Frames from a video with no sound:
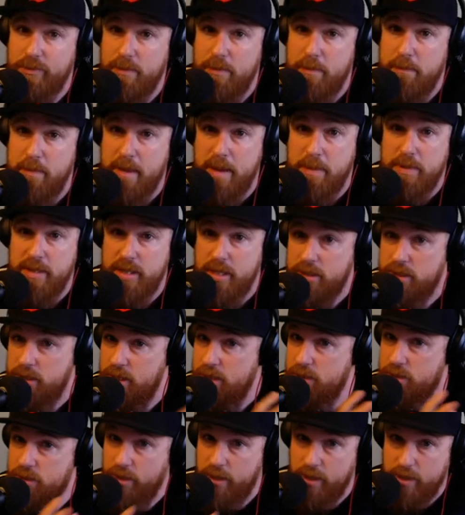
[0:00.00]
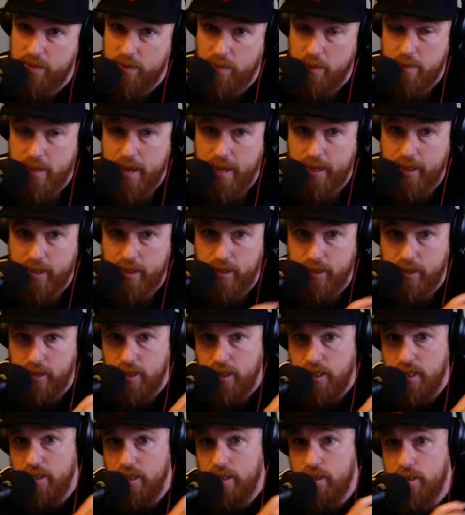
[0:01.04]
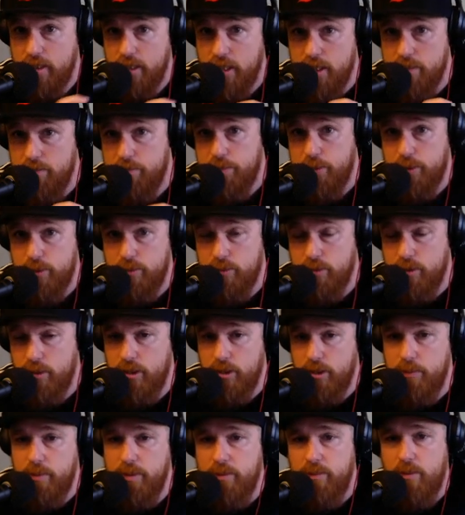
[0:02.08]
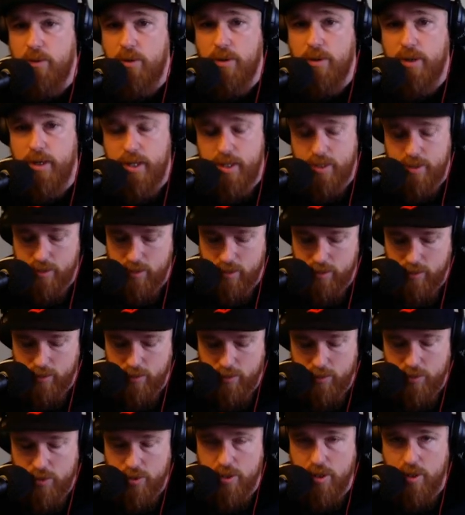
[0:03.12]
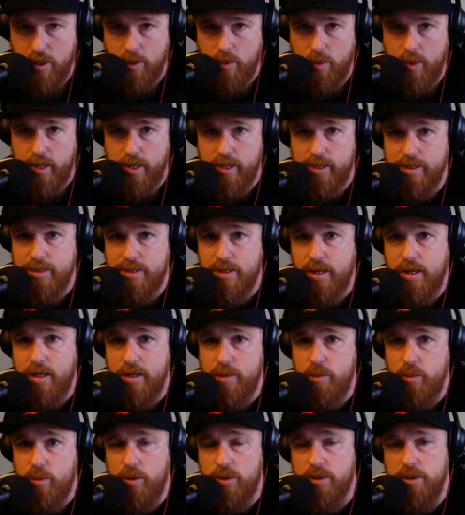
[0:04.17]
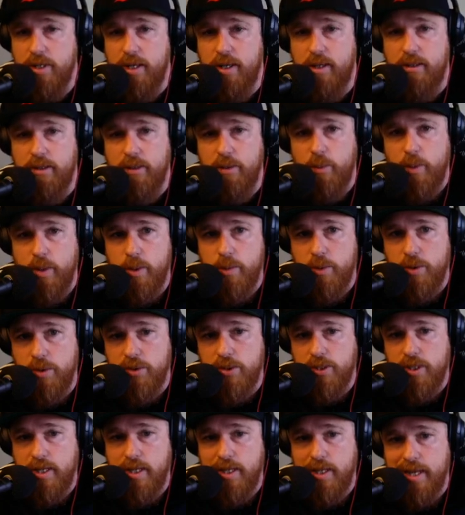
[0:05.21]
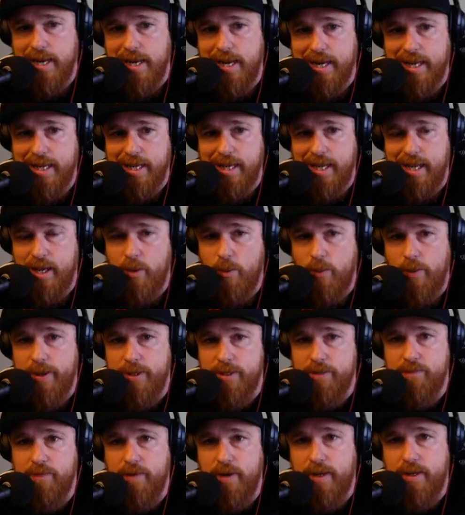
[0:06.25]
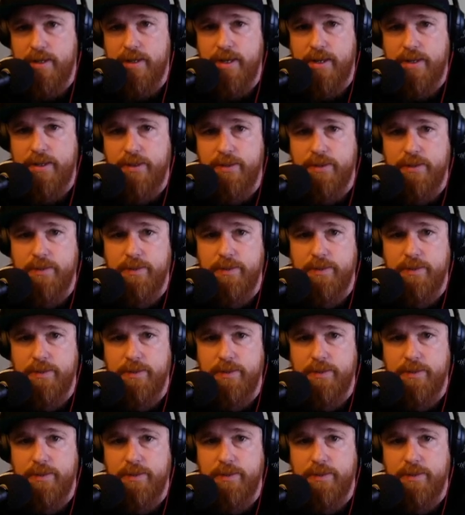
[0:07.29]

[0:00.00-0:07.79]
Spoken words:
maybe this is going to thematically get pulled a little bit more into Snow White. Time will tell, and we will see, and I can't wait to find out.